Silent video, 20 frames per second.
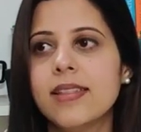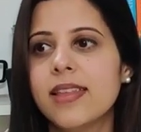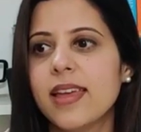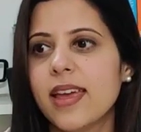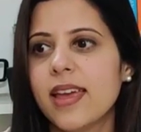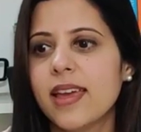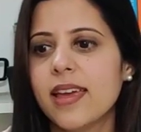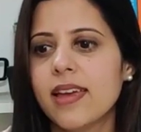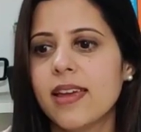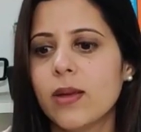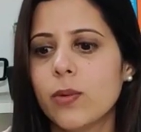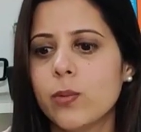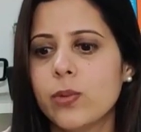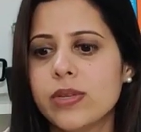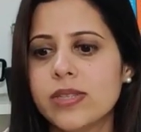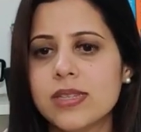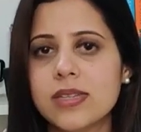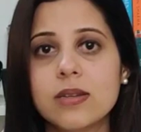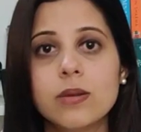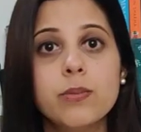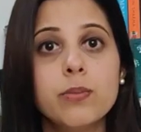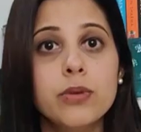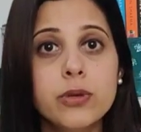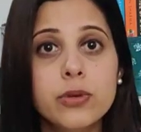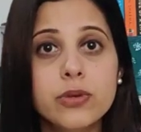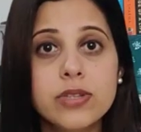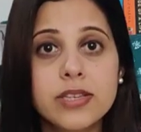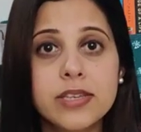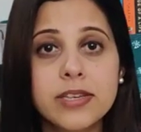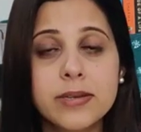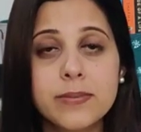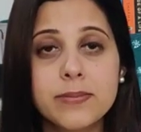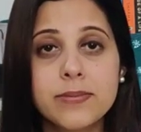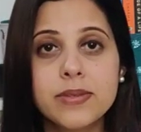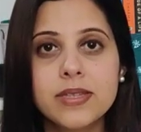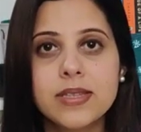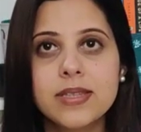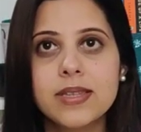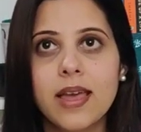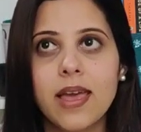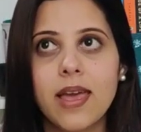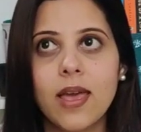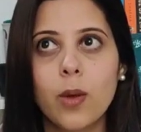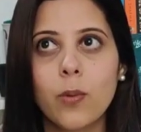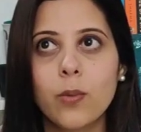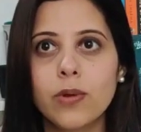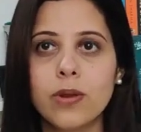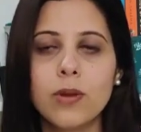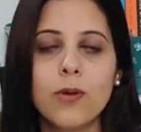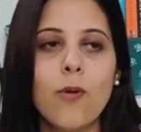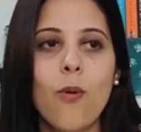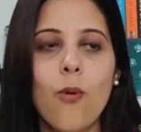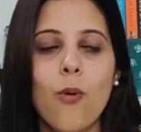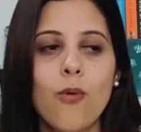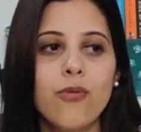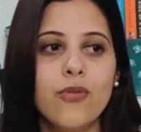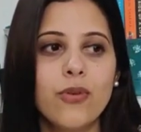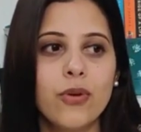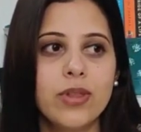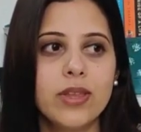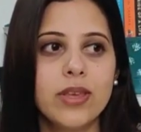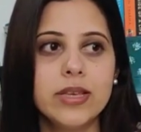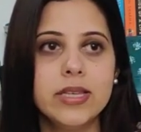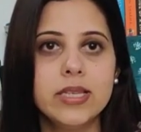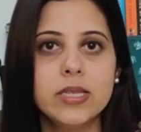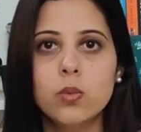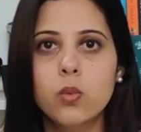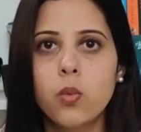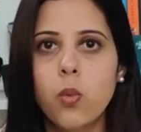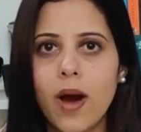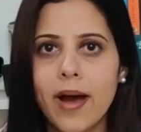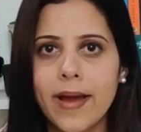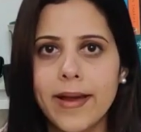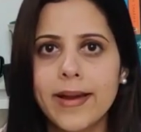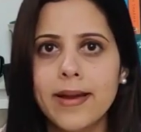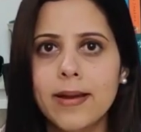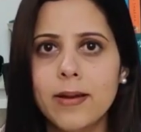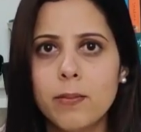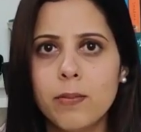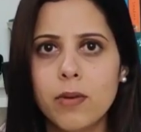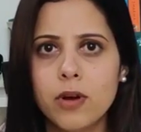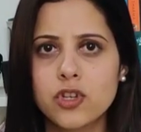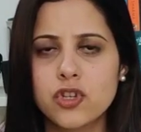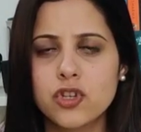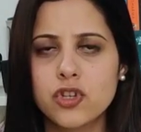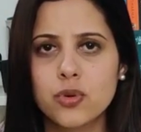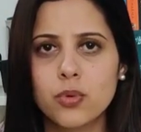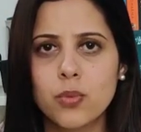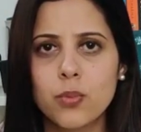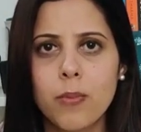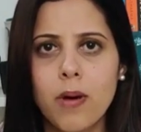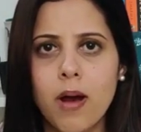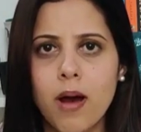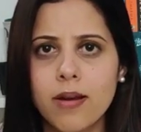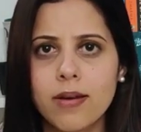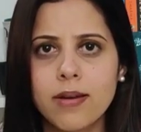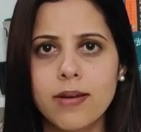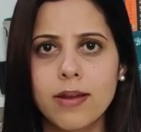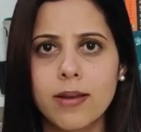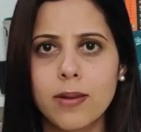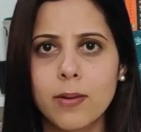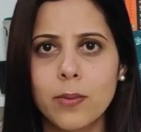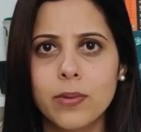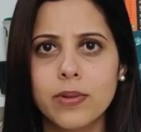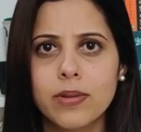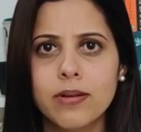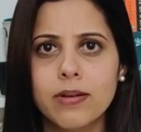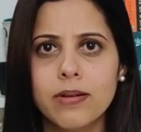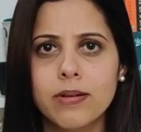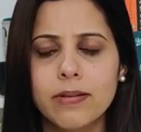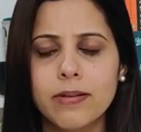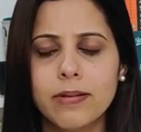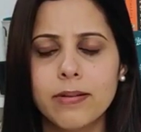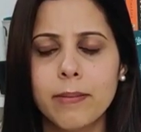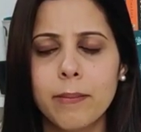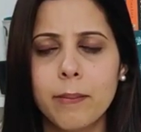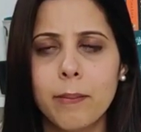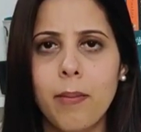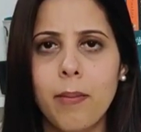They visit museums. They even go for these wild mushroom hunting with the